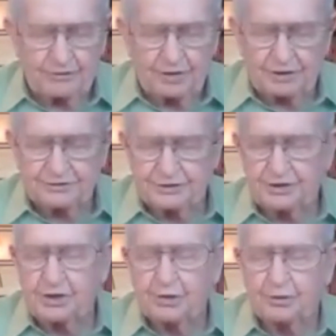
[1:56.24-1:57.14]
that needs
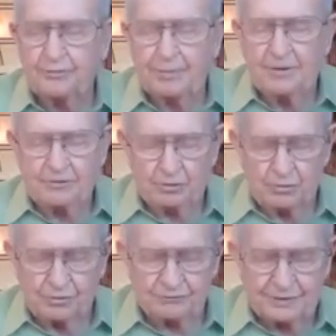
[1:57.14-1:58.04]
to hear the
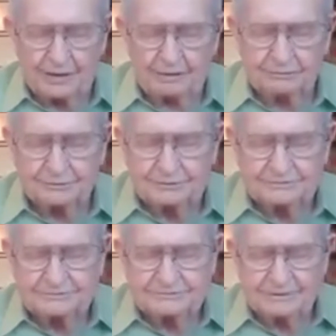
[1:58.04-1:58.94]
Word of God.
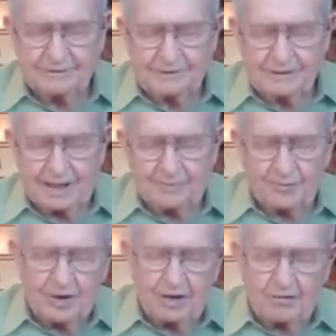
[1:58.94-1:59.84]
I
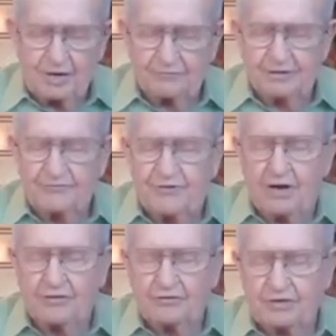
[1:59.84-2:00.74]
pray our Heavenly
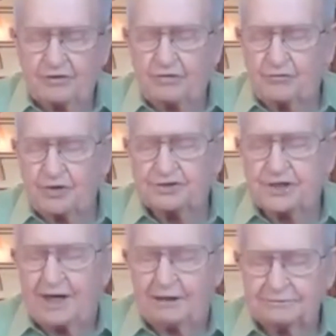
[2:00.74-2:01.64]
Father that they'd
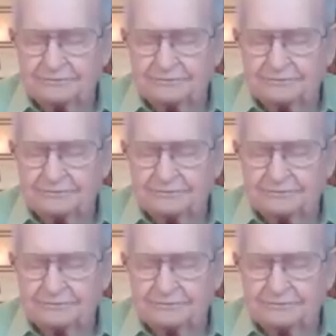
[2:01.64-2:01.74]
reach out